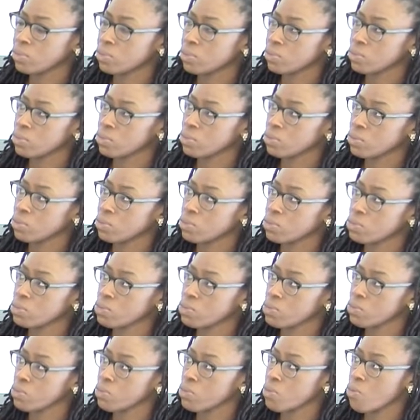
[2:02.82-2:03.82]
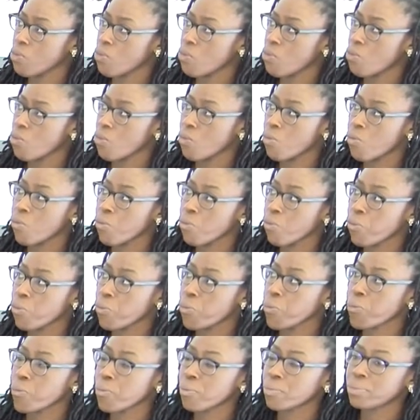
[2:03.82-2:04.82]

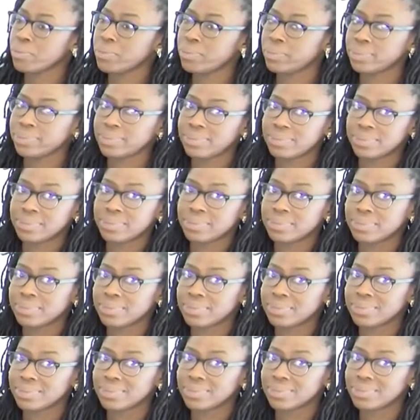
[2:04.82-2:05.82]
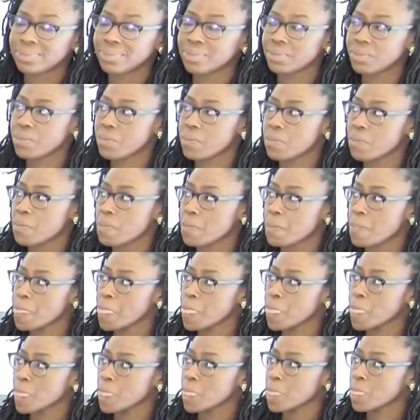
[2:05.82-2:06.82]

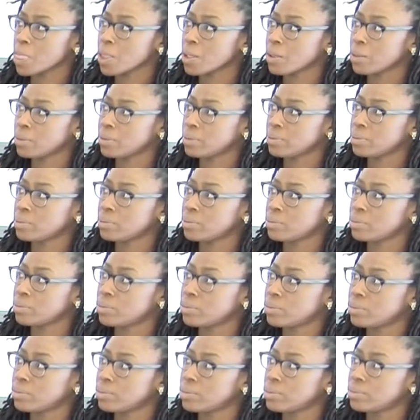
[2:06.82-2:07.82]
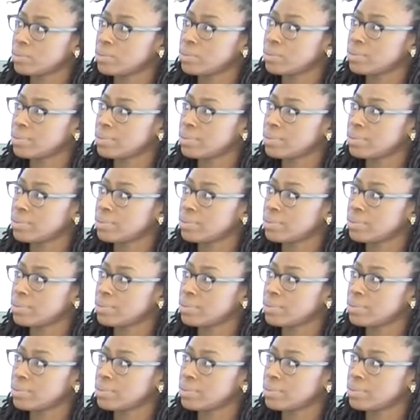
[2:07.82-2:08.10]
This person isn't speaking.